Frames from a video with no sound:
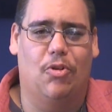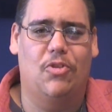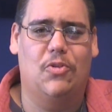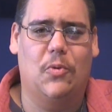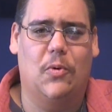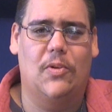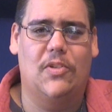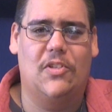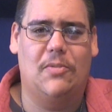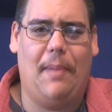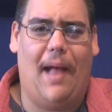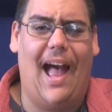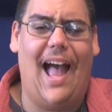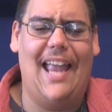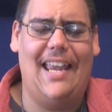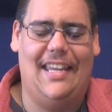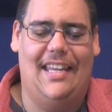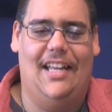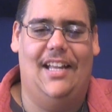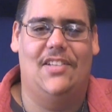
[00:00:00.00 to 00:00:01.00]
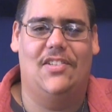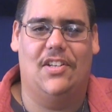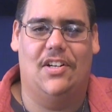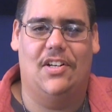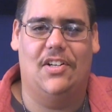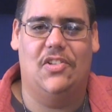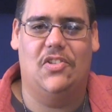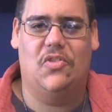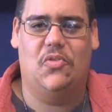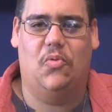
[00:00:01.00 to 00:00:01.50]
towards Spy Kids than
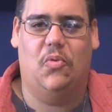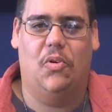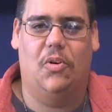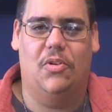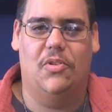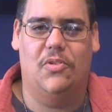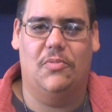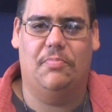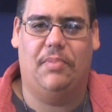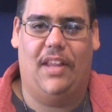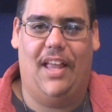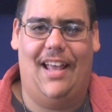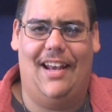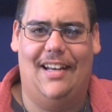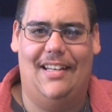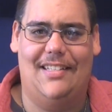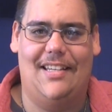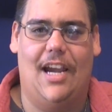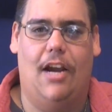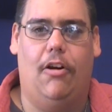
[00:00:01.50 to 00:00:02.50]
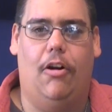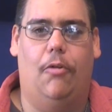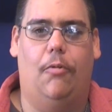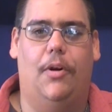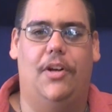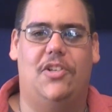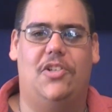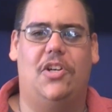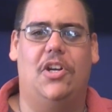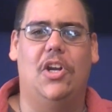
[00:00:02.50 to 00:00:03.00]
it is towards Planet Terror,
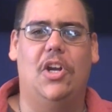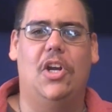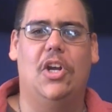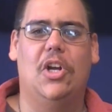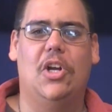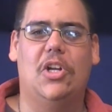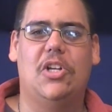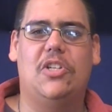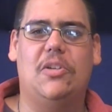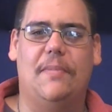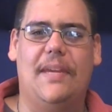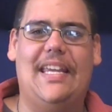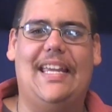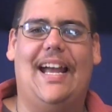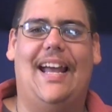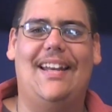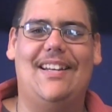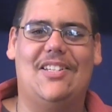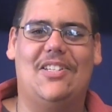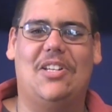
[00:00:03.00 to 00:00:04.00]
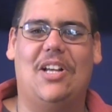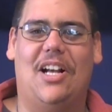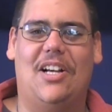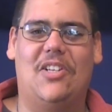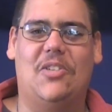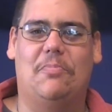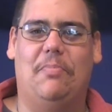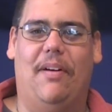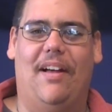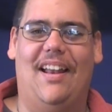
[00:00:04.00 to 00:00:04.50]
which to me kind of
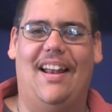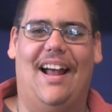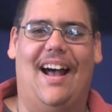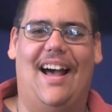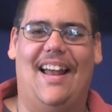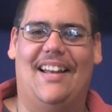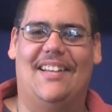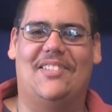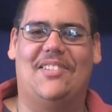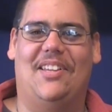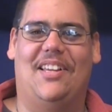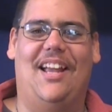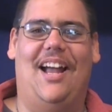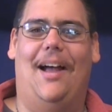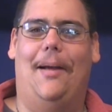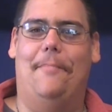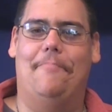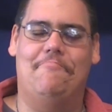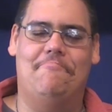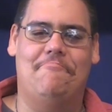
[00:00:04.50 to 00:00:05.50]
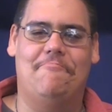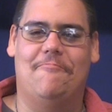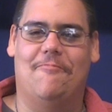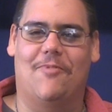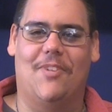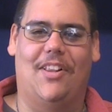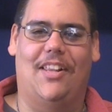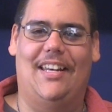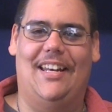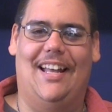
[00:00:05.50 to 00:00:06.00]
sucks, but honestly I'm
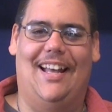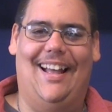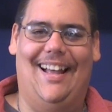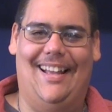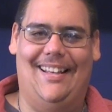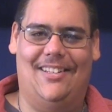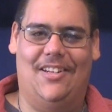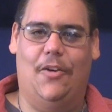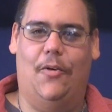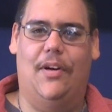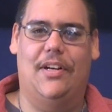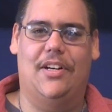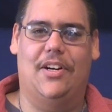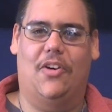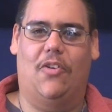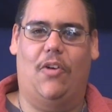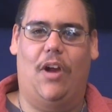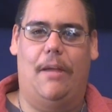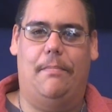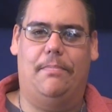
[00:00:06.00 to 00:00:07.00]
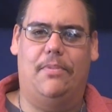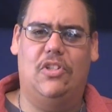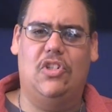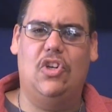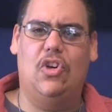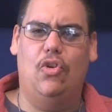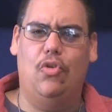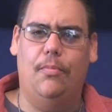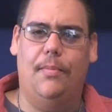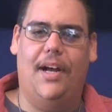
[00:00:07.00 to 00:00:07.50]
really not going to gripe
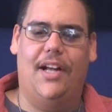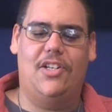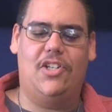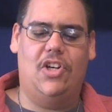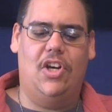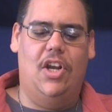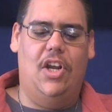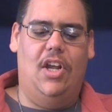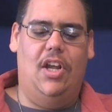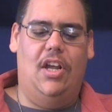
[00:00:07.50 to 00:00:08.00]
too much.